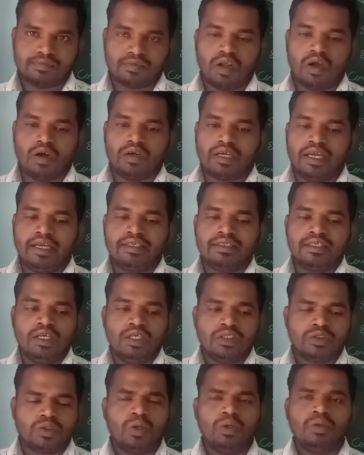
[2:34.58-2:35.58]
Okay,
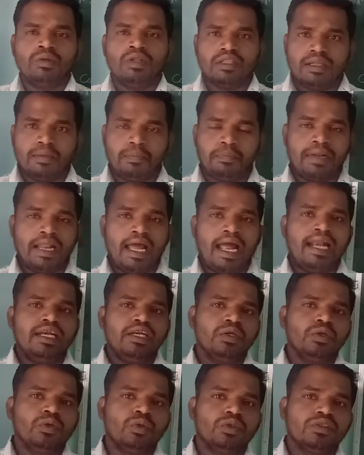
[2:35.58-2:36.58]
so the plant
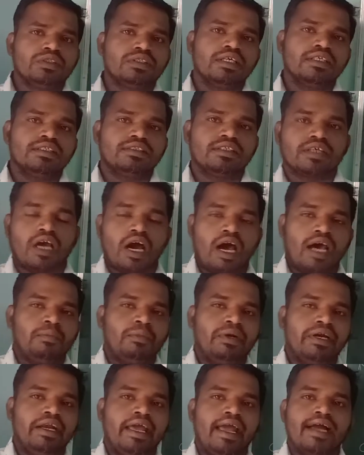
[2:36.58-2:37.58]
uses the
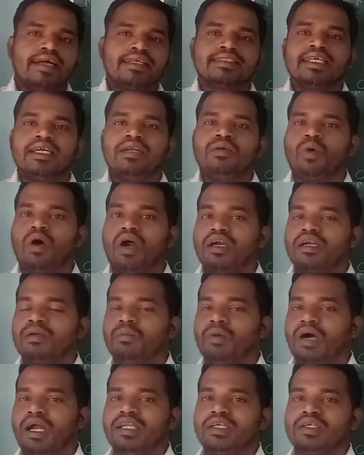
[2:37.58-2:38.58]
carbon dioxide, water
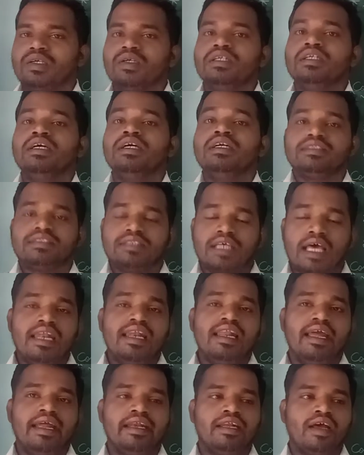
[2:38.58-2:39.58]
molecule,
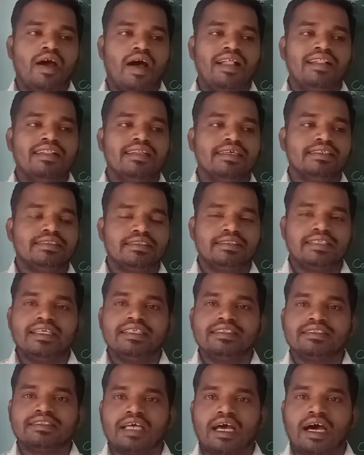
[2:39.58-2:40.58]
sunlight. All these
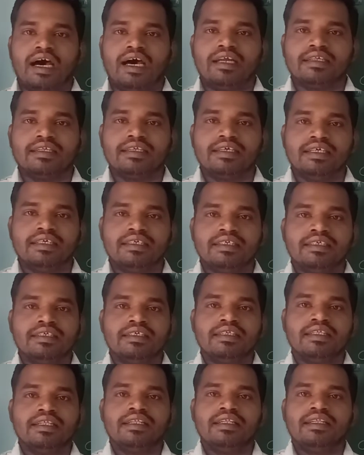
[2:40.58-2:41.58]
things are the
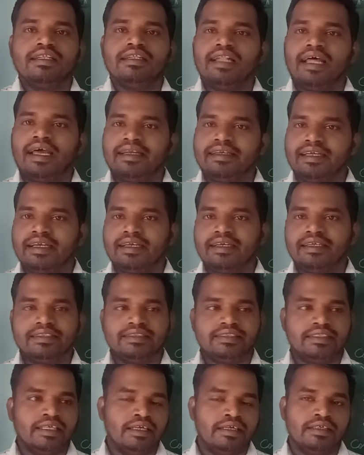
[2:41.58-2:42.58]
light
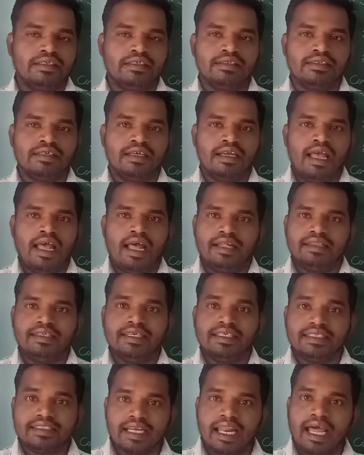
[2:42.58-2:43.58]
energy, and
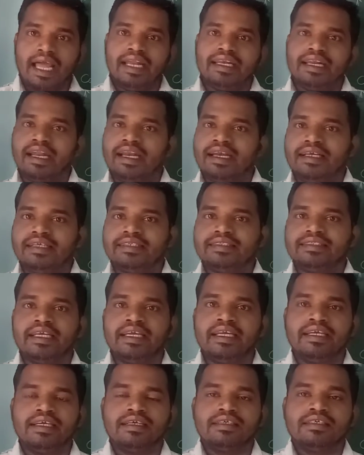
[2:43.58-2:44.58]
this light
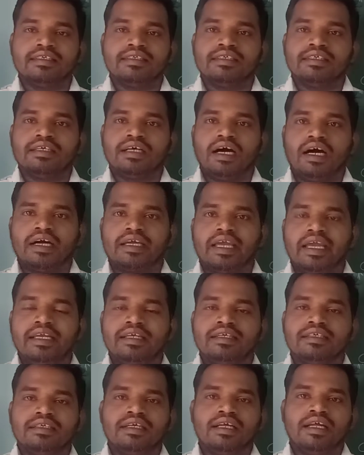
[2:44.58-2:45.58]
energy,
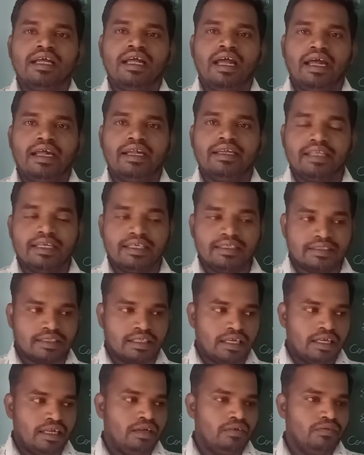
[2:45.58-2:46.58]
okay, and
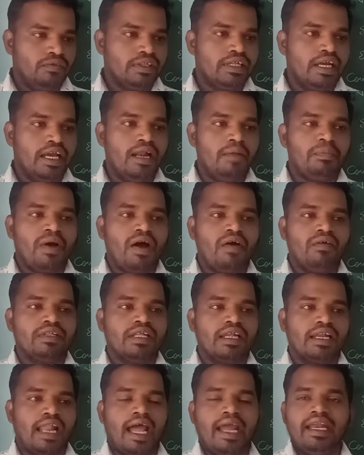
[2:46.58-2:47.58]
this with the help of
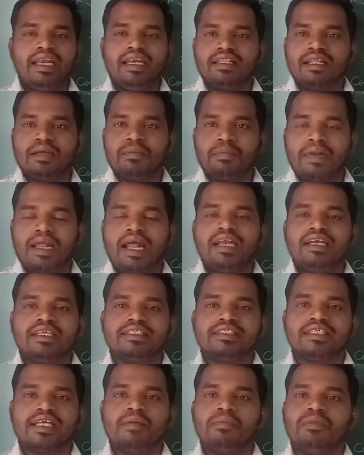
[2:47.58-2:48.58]
the light, the plant
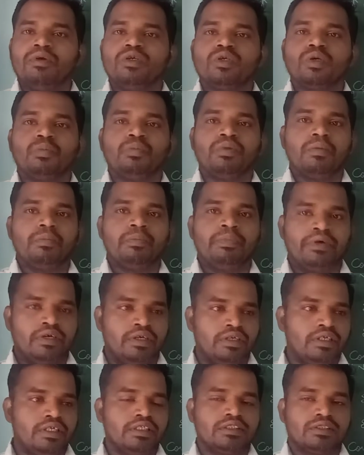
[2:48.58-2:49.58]
is able to
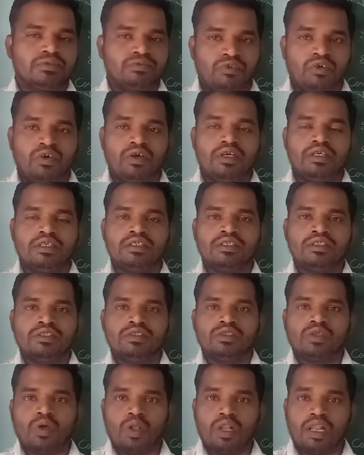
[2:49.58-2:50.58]
prepare this food.
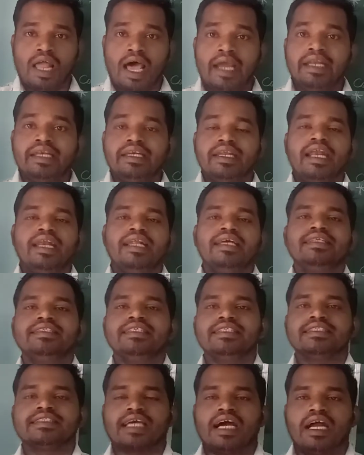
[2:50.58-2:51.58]
So light
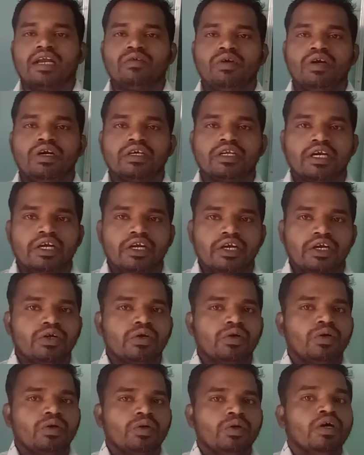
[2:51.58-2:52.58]
energy is converted
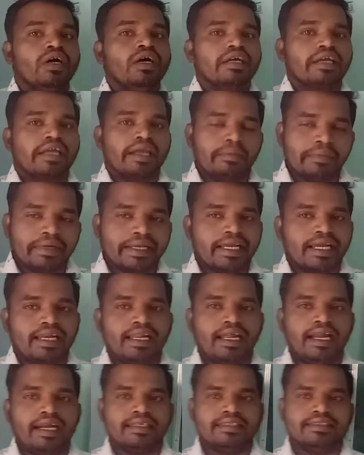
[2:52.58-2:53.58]
into chemical
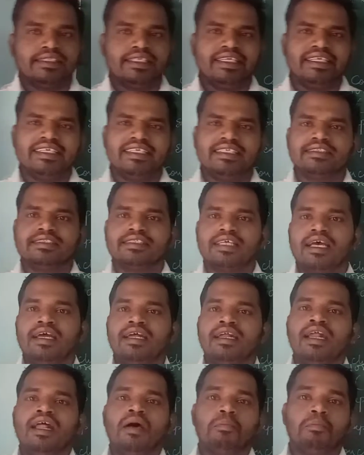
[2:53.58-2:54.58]
energy. It is
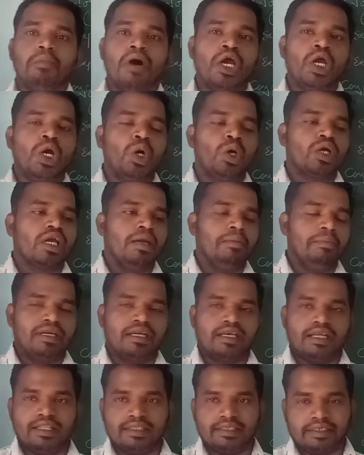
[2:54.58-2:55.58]
a
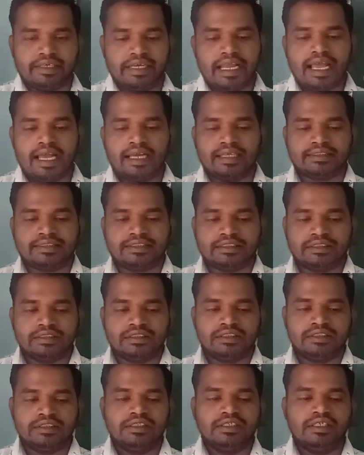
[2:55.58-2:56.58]
biochemical reaction.
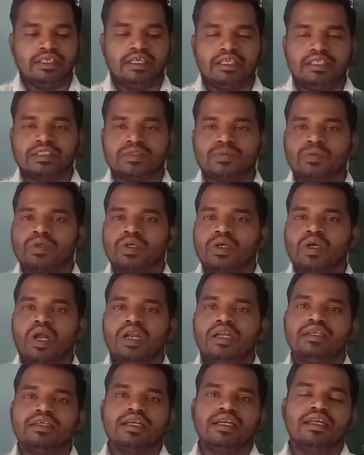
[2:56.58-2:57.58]
It is, we
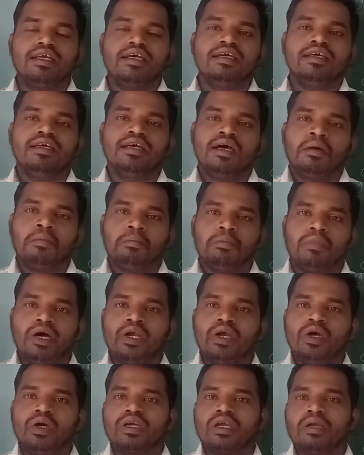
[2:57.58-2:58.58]
call it a
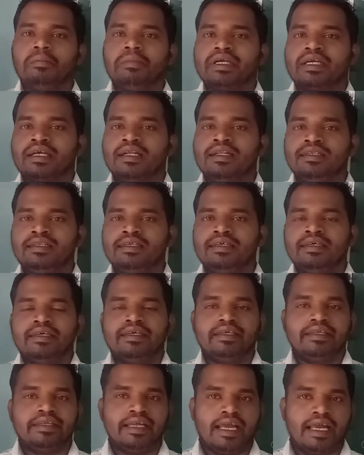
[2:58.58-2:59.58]
biochemical
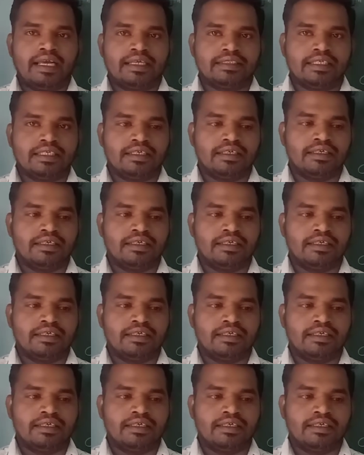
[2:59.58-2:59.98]
reaction.